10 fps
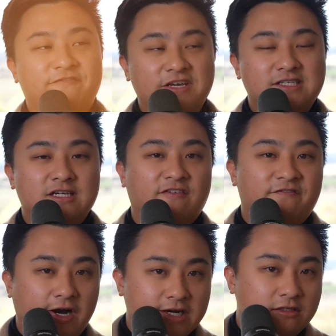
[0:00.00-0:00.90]
are facing our
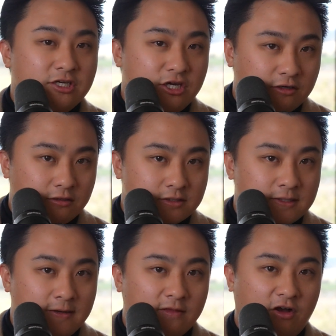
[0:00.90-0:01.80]
final
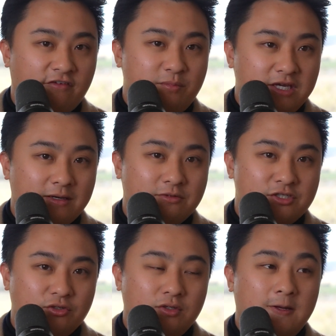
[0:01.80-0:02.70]
years of being able
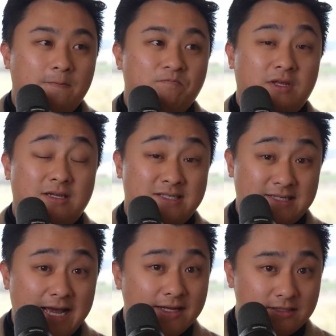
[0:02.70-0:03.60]
to
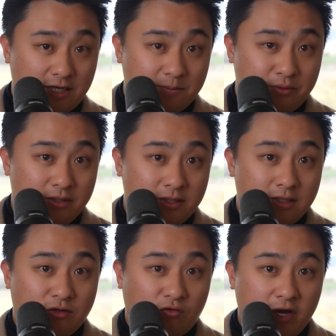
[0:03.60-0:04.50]
stand up,
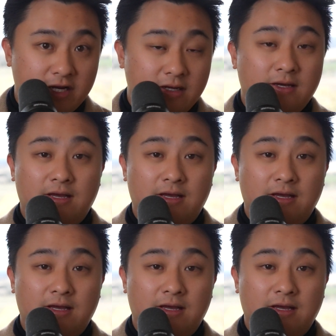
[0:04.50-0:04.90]
right?